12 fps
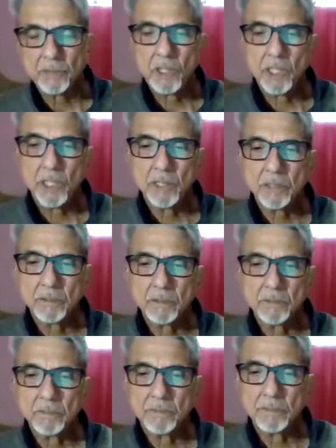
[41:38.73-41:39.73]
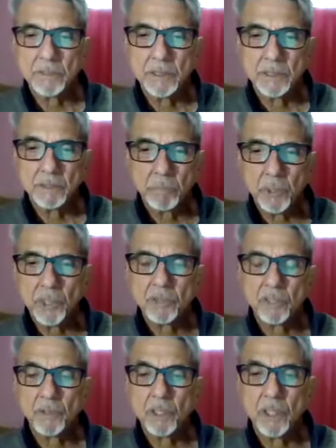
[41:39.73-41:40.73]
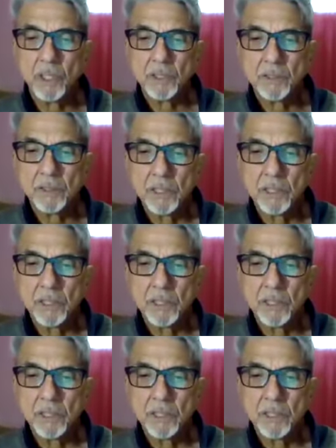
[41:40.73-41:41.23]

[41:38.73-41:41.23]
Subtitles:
of God, the birth of God.